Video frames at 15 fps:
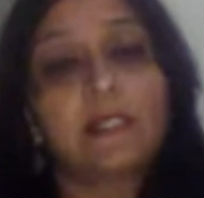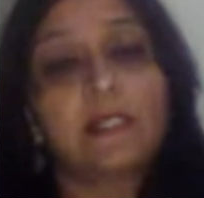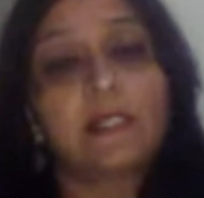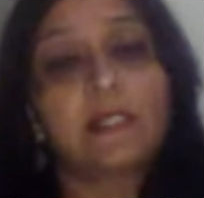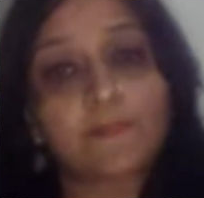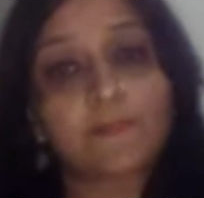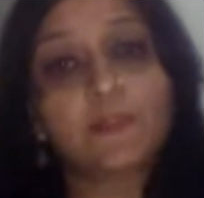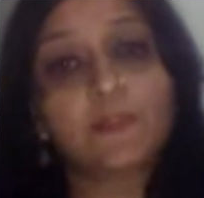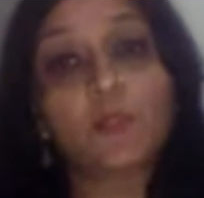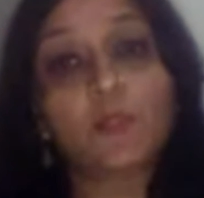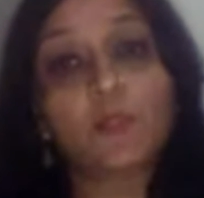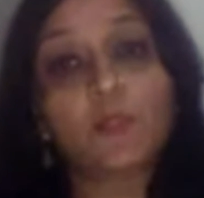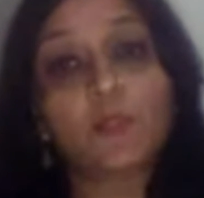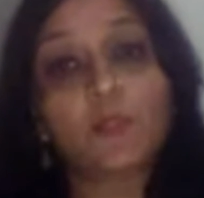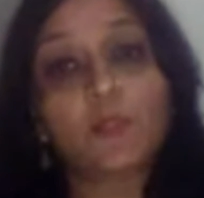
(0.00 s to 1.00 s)

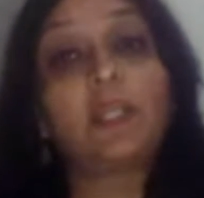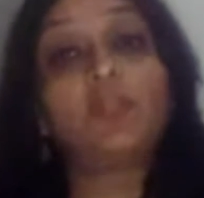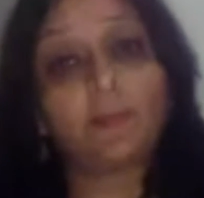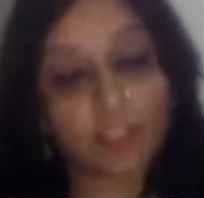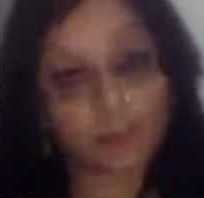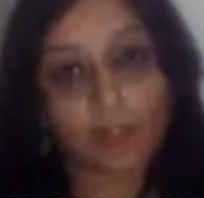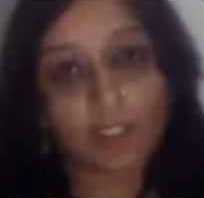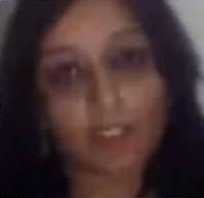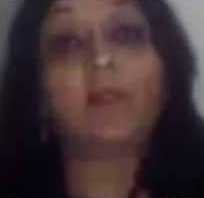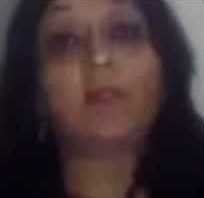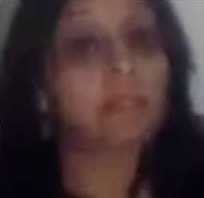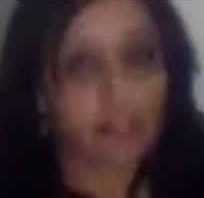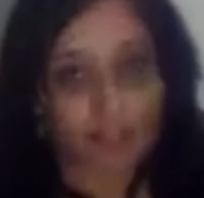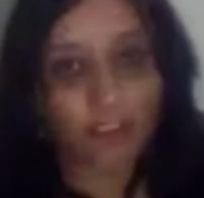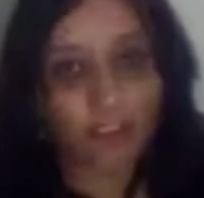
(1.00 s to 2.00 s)
Subsequently, members were
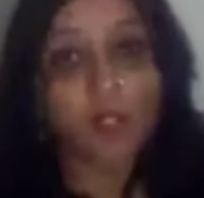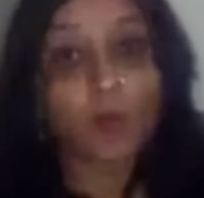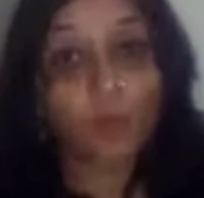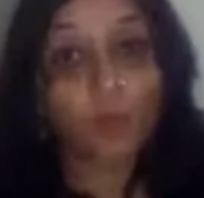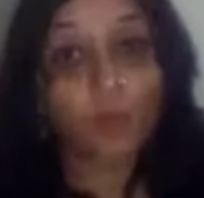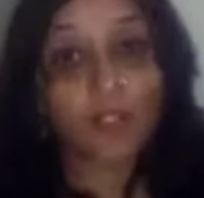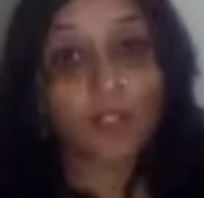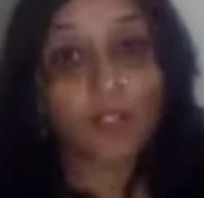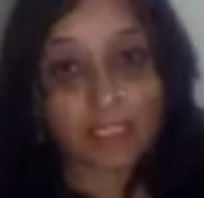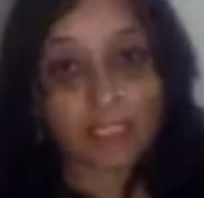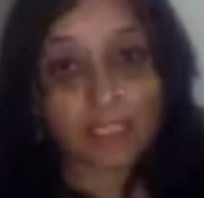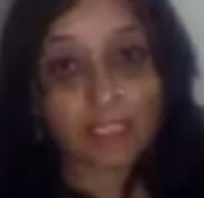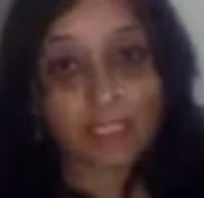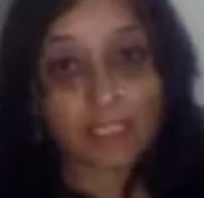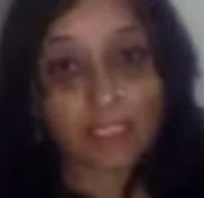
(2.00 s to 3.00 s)
appointed commission,
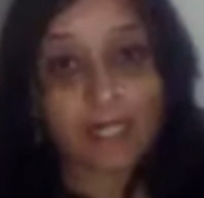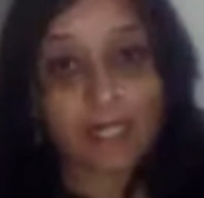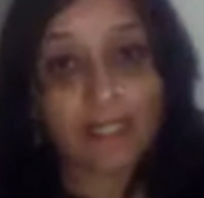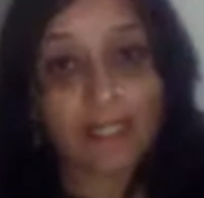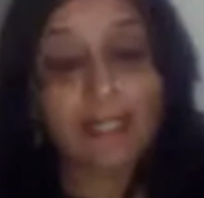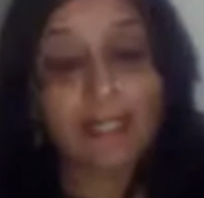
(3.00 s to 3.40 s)
which said